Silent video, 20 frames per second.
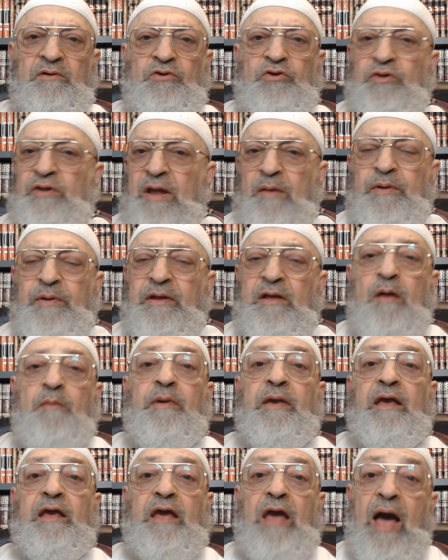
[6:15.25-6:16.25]
You're not
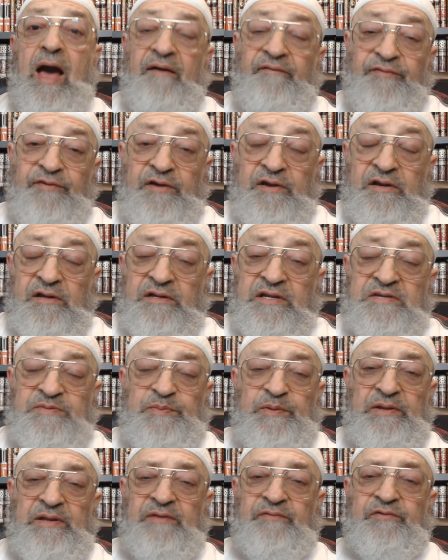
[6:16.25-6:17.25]
becoming kafir,
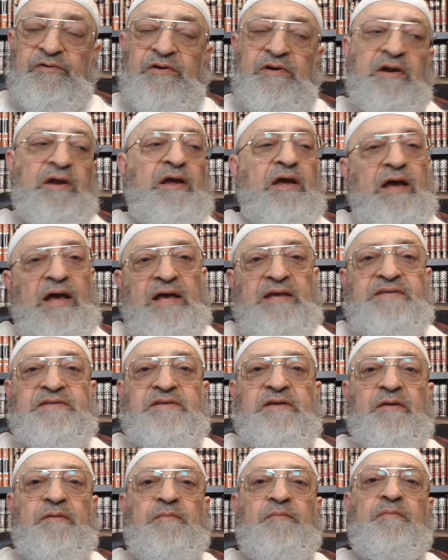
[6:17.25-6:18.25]
disbeliever, as
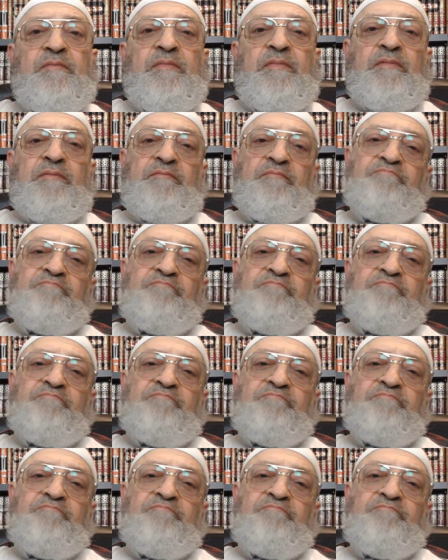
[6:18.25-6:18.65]
some